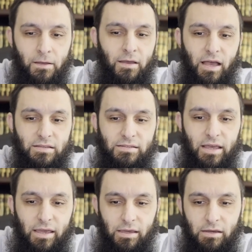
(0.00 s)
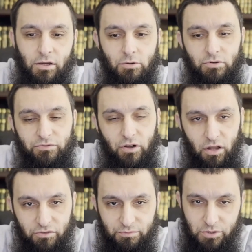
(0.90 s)
as they
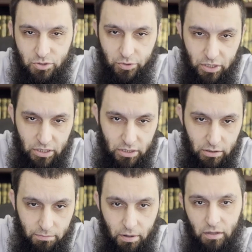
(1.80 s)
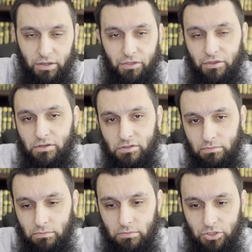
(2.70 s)
revolve between
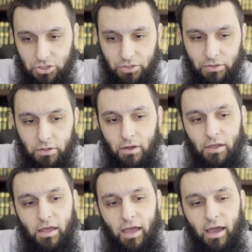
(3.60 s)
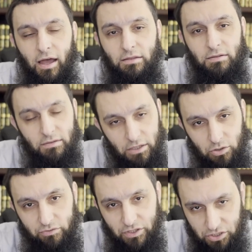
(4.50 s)
polytheism, shirk, and
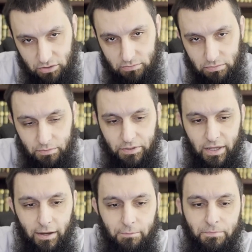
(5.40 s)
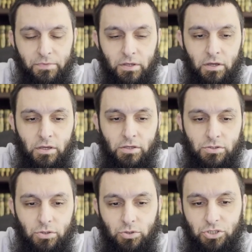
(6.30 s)
innovation, bid'ah.
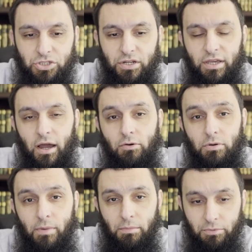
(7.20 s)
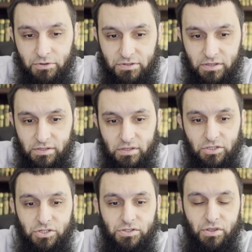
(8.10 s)
So Sharia remembrances such
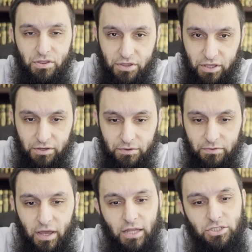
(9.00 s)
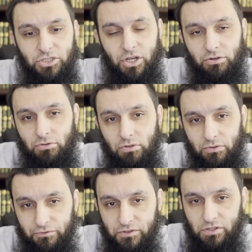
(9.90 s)
as dhikr and general
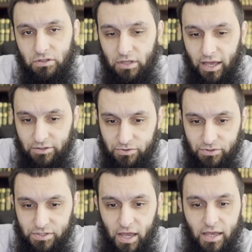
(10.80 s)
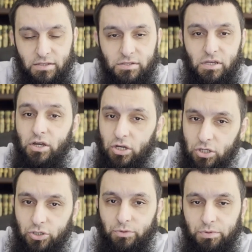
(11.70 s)
physical exercise
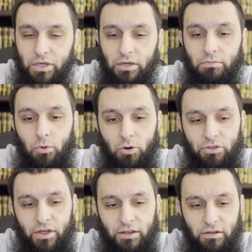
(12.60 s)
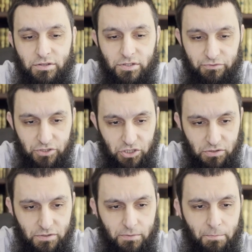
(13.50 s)
could be more than sufficient.